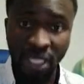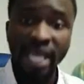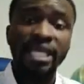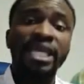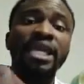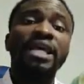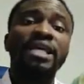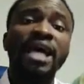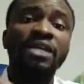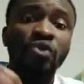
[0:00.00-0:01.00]
and he
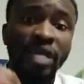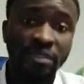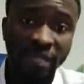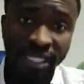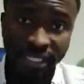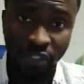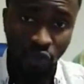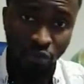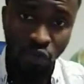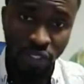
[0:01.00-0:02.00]
has to explain things
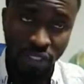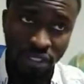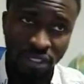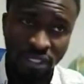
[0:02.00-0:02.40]
to Moses.